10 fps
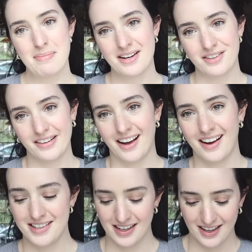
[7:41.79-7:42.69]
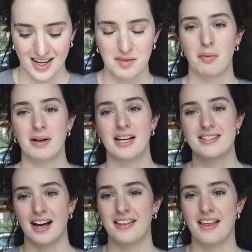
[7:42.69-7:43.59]
My battery died, probably a
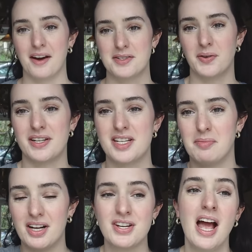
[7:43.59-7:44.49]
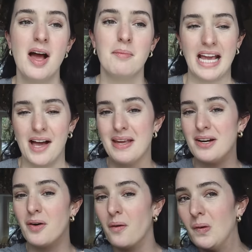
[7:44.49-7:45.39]
sign that I was talking too much. But yeah,
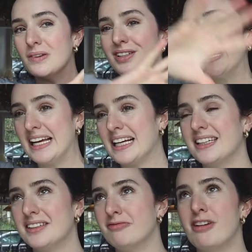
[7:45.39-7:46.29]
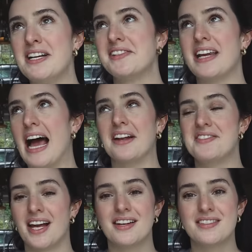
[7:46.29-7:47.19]
in all of our like recent
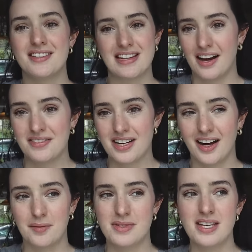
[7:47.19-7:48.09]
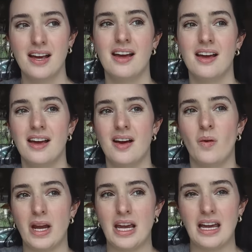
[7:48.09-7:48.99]
ancestors' lifetimes,
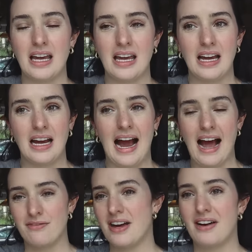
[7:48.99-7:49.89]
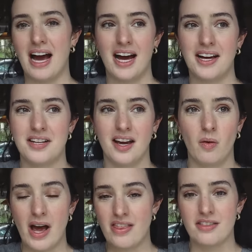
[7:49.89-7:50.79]
we have never had
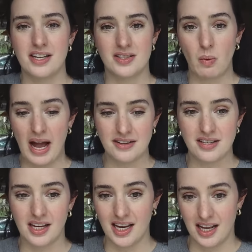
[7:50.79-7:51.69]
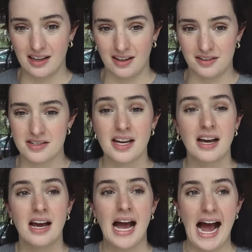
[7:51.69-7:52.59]
weather this wet in England.
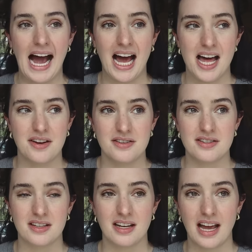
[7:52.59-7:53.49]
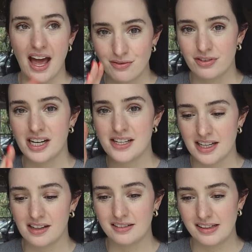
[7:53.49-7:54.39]
And every
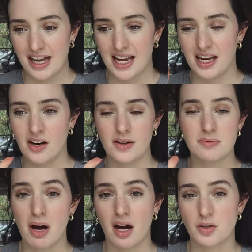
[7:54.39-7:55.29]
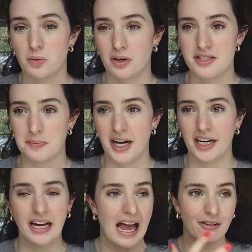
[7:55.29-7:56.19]
single day, you know, it's March, we're in
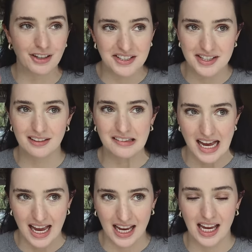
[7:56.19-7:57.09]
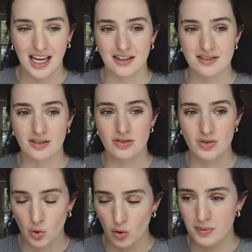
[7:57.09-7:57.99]
spring, every single day it is
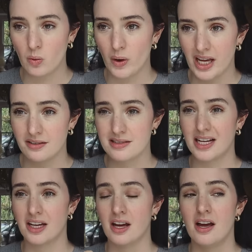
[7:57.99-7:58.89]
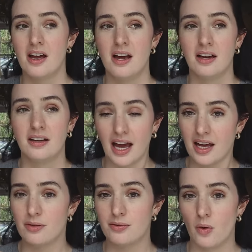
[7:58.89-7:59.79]
stormy winds, like
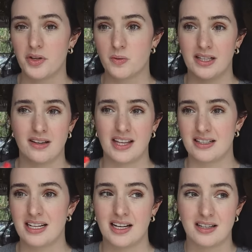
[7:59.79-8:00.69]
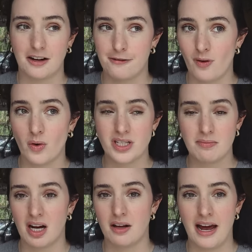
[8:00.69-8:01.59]
gale force winds. I think today it's like 40
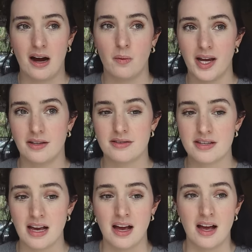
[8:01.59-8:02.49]
mile an hour winds,